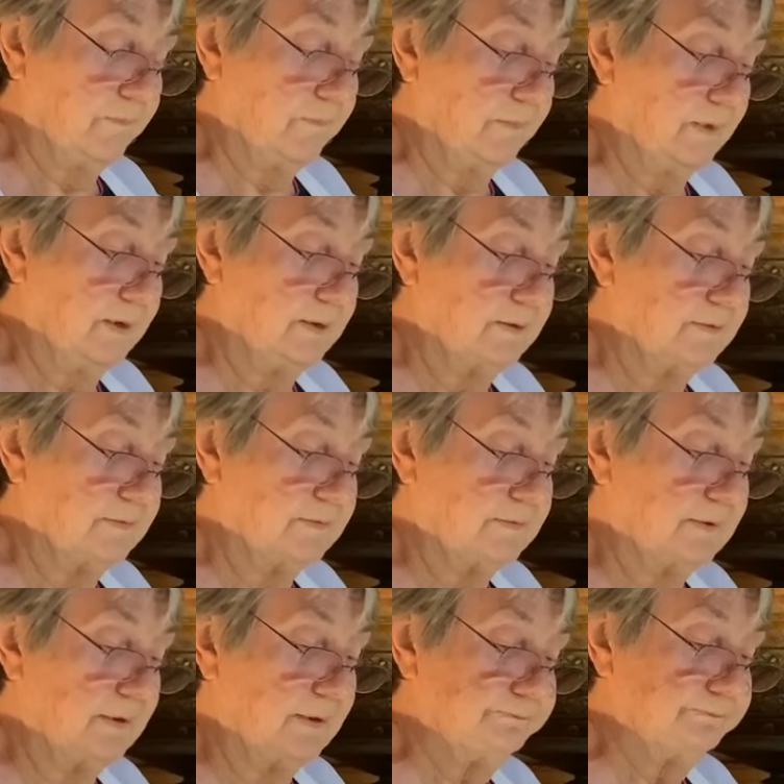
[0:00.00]
let's
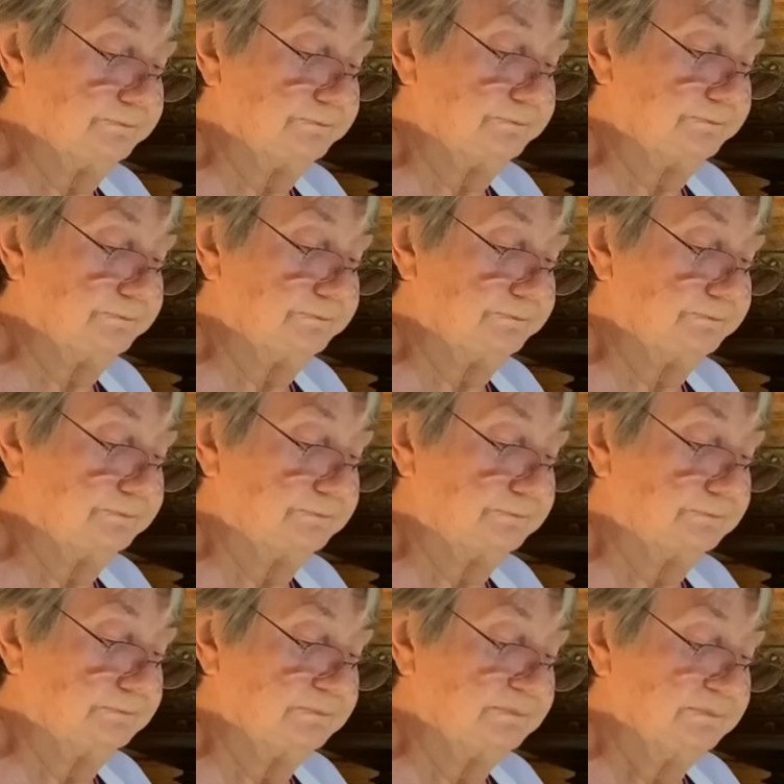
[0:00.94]
see,
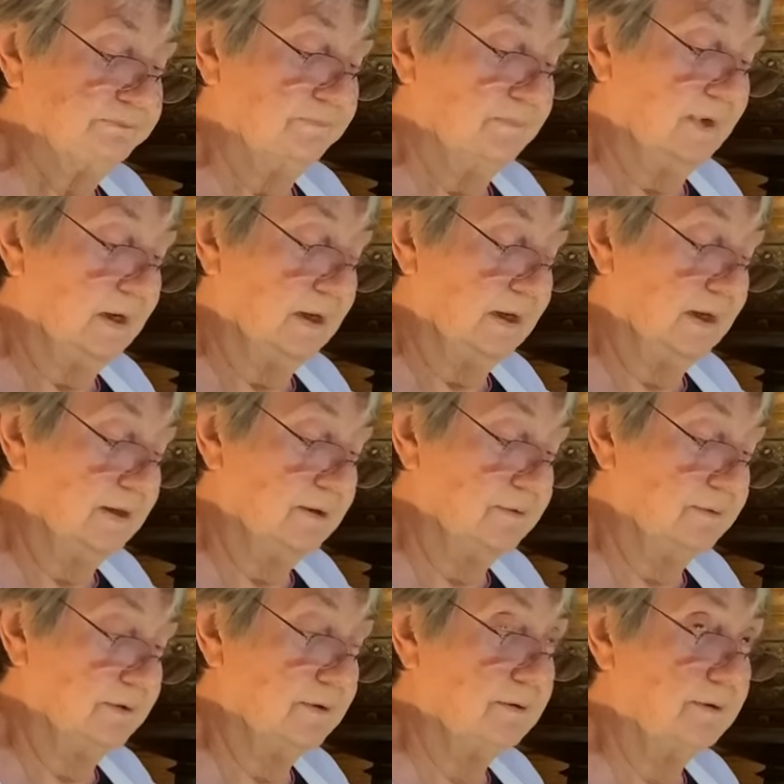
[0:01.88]
I don't
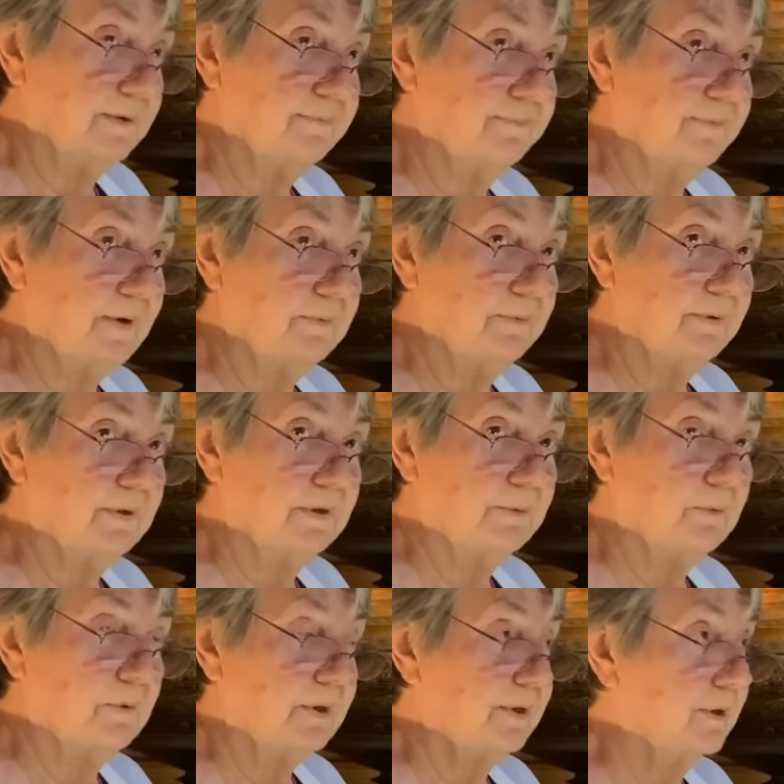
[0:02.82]
know if I really
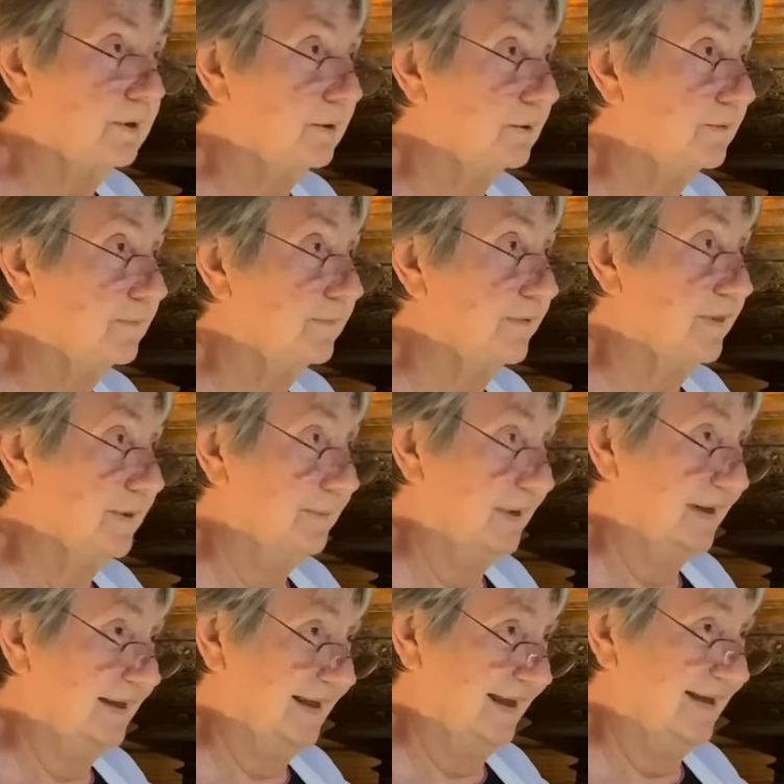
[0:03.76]
want to go over them
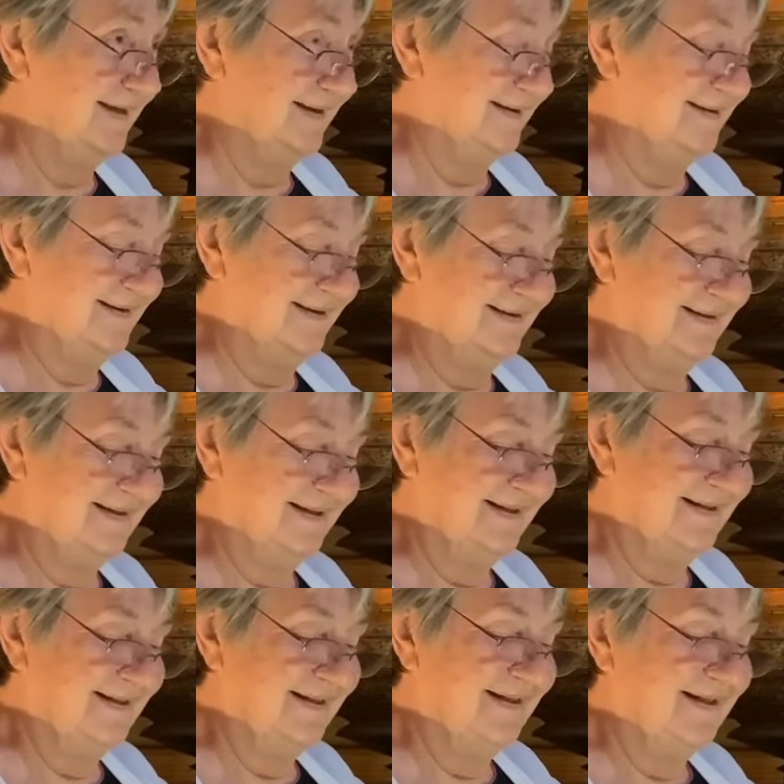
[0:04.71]
again.
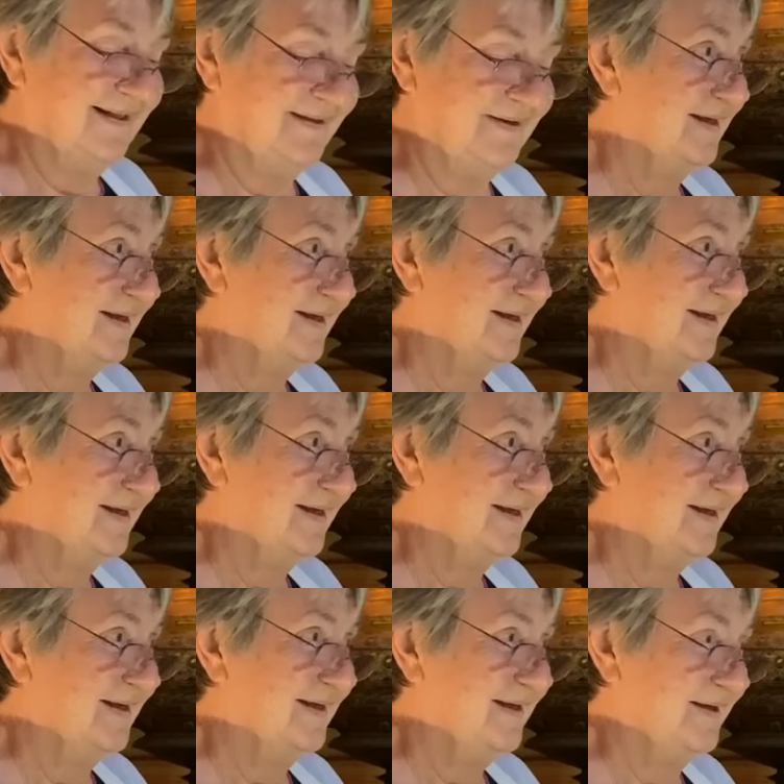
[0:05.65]
With
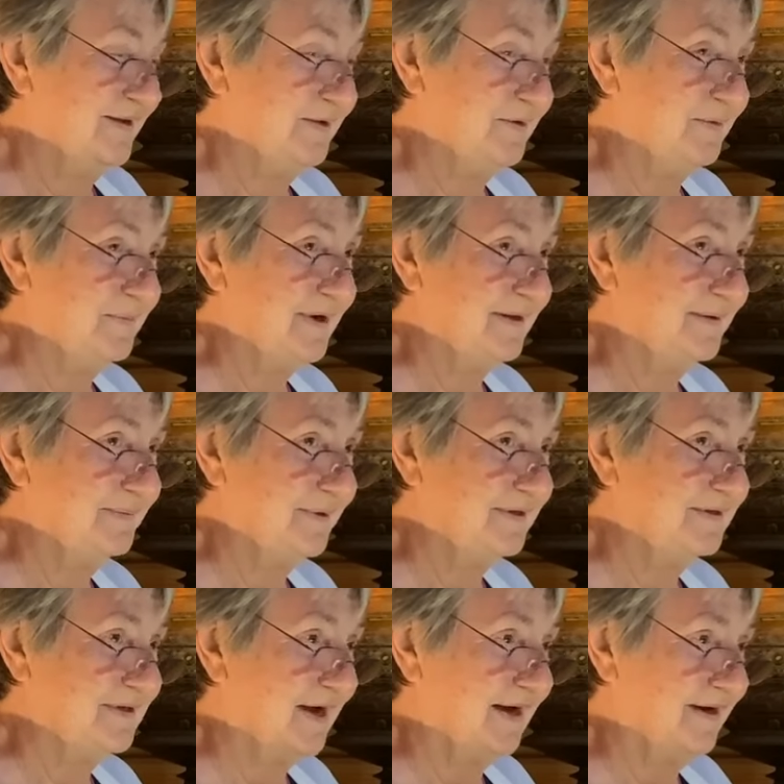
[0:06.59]
you might be
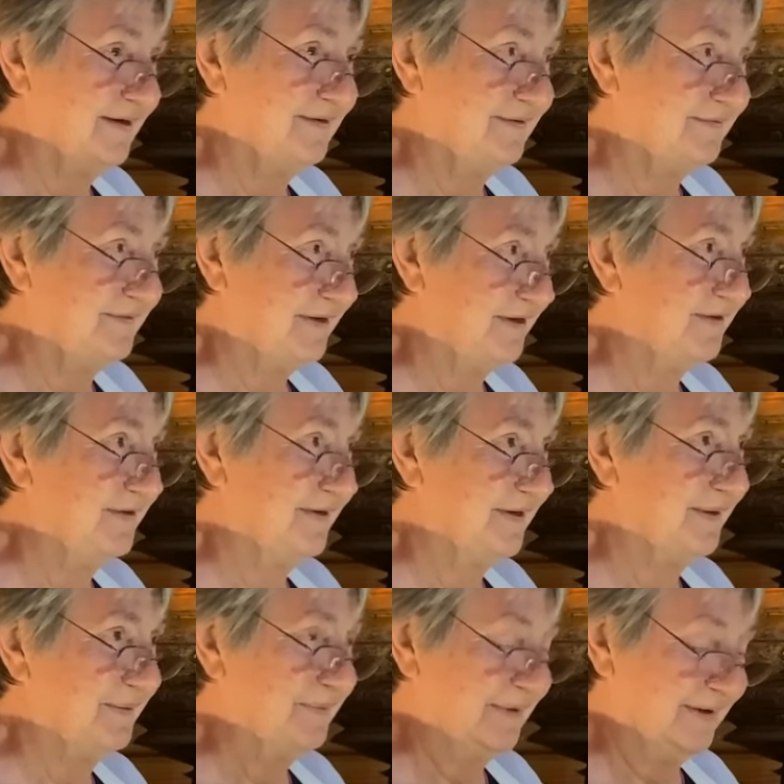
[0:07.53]
tired of hearing
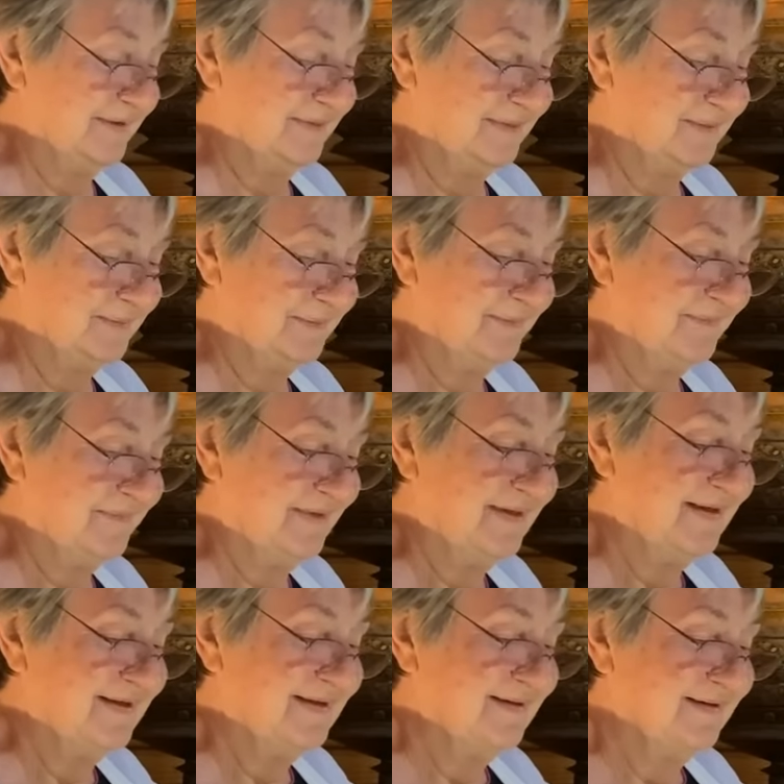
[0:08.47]
about them.
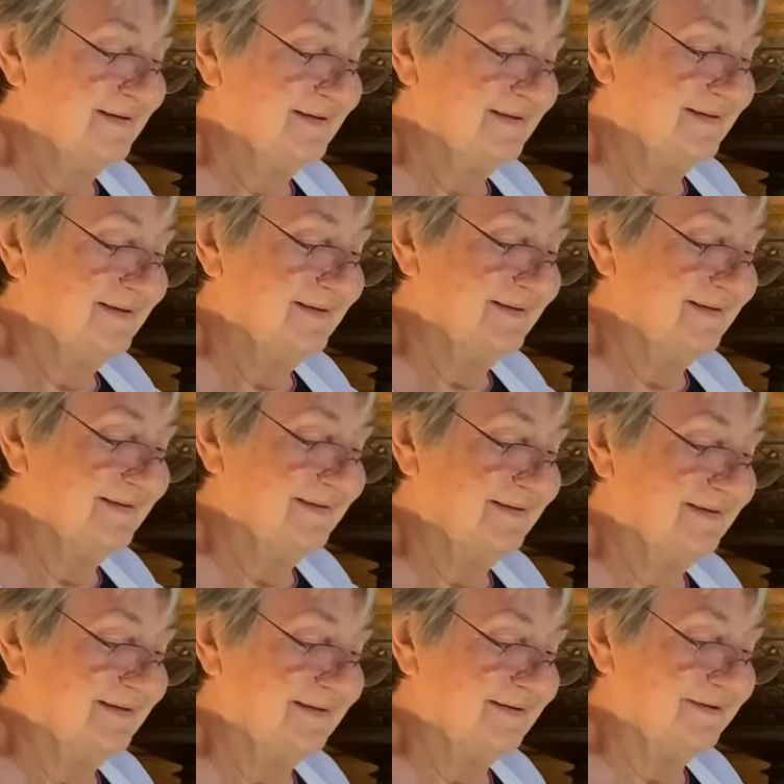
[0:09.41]

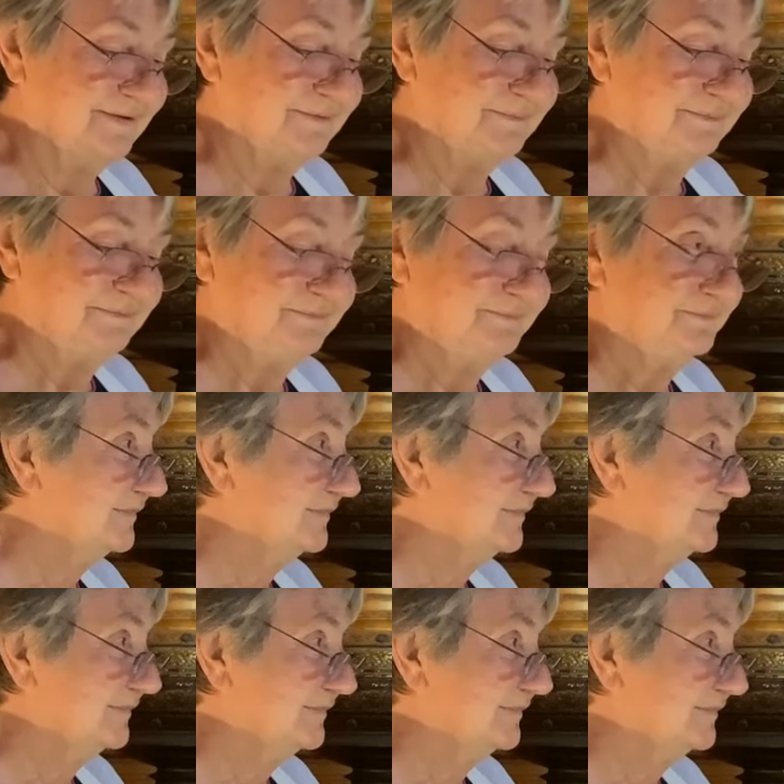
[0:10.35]
Um,
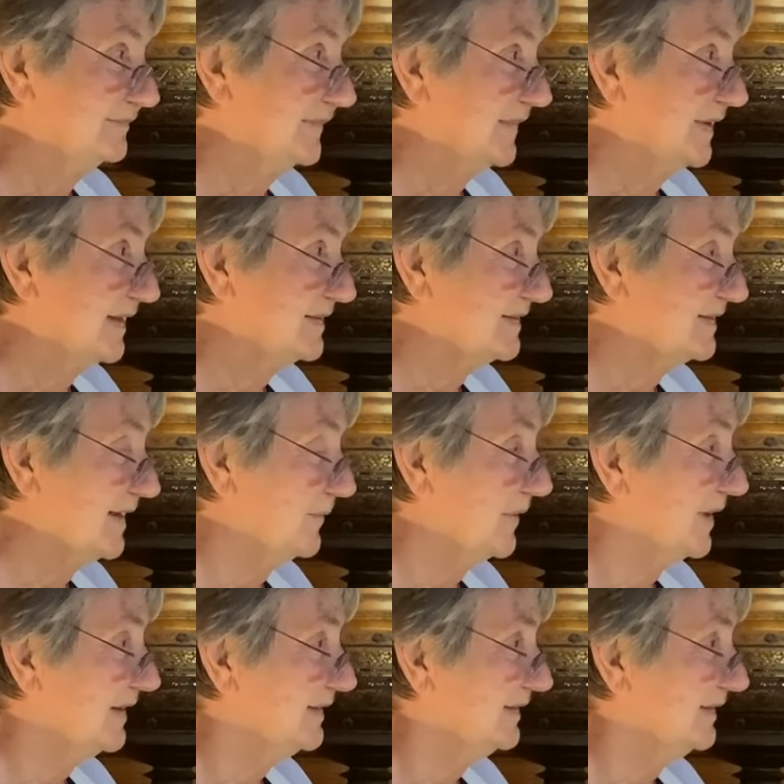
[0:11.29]
say
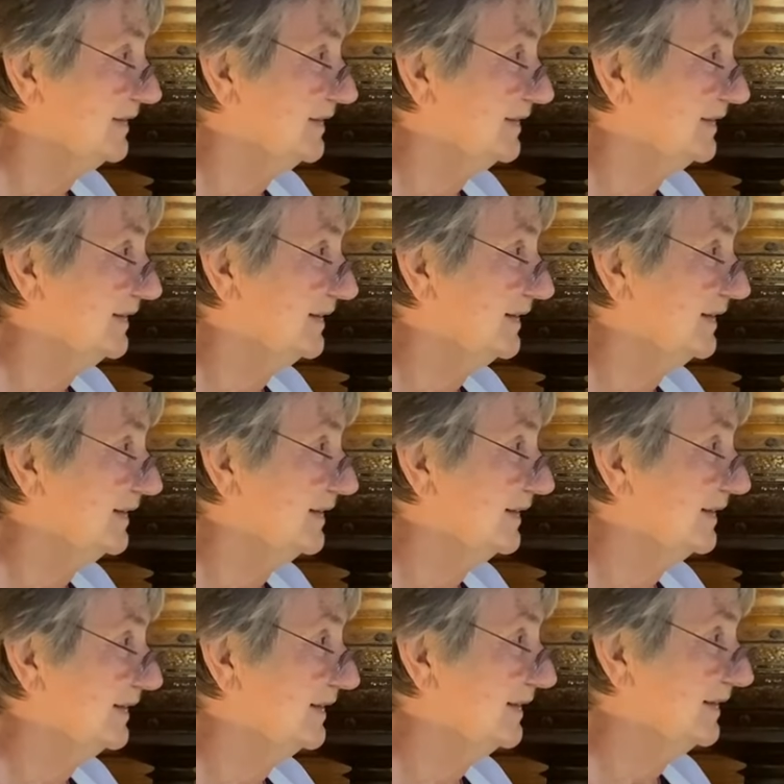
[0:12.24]
what? It's
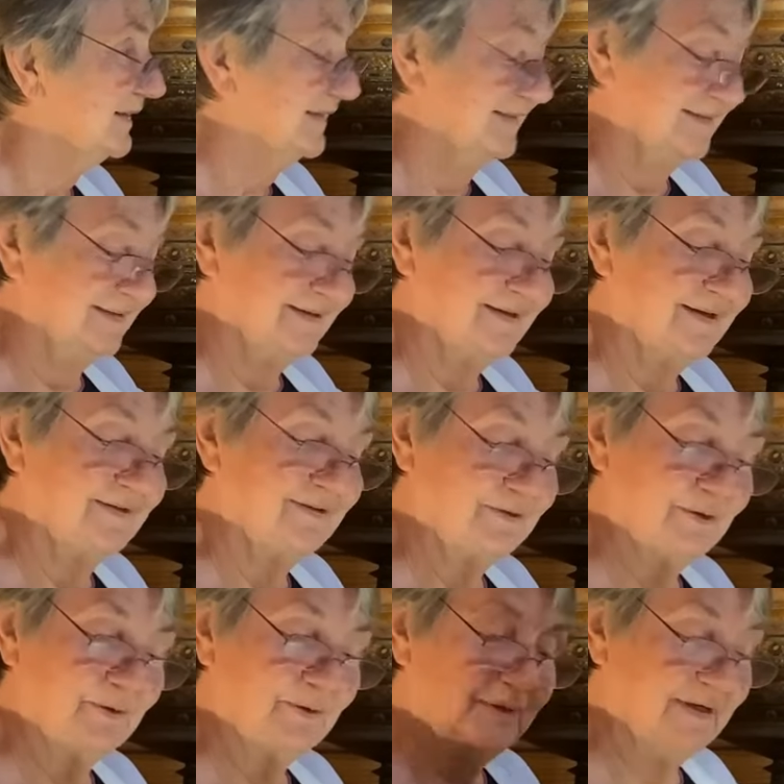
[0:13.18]
okay to do it again.
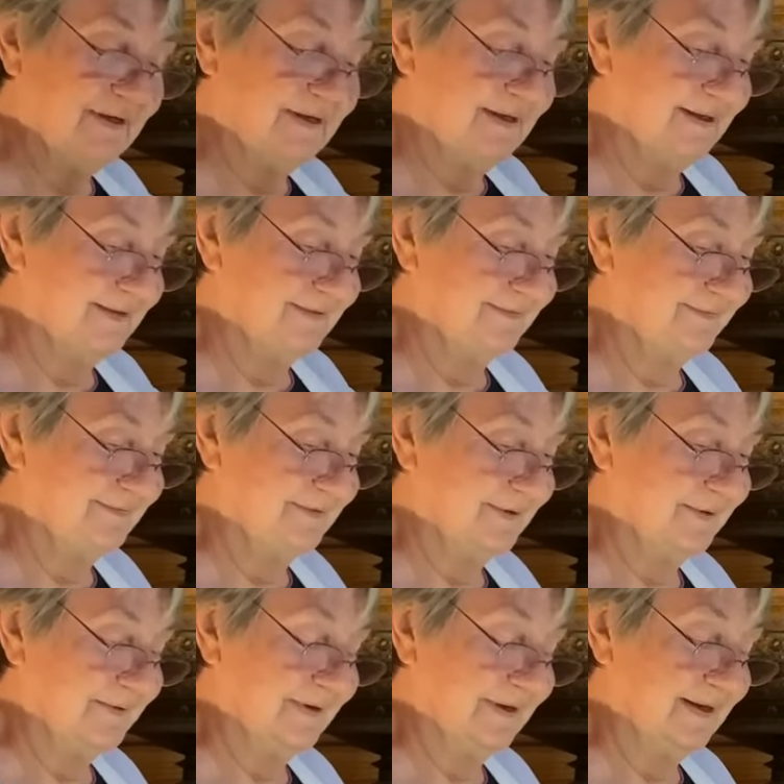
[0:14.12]
Do it again.
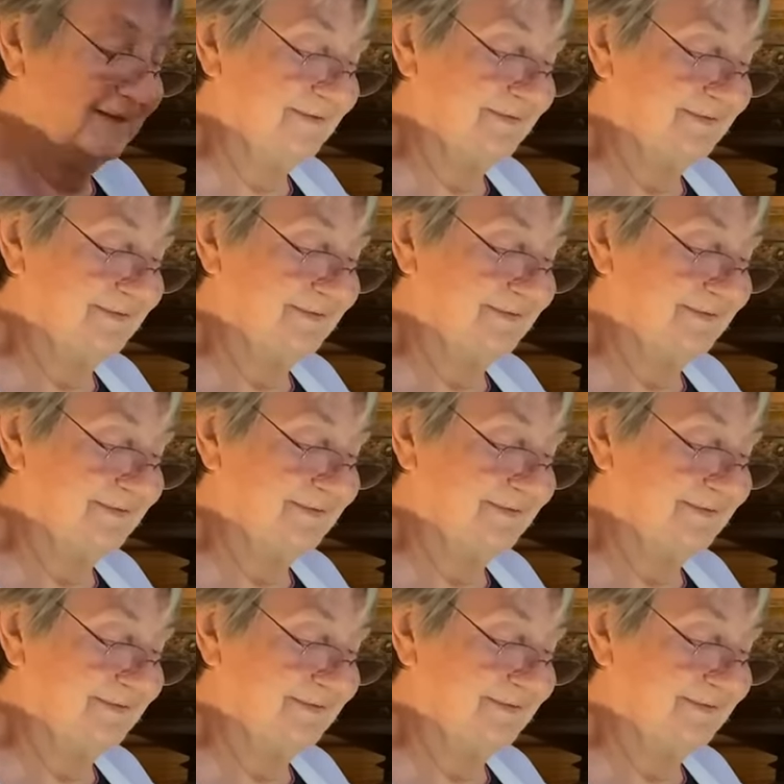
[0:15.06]
Okay.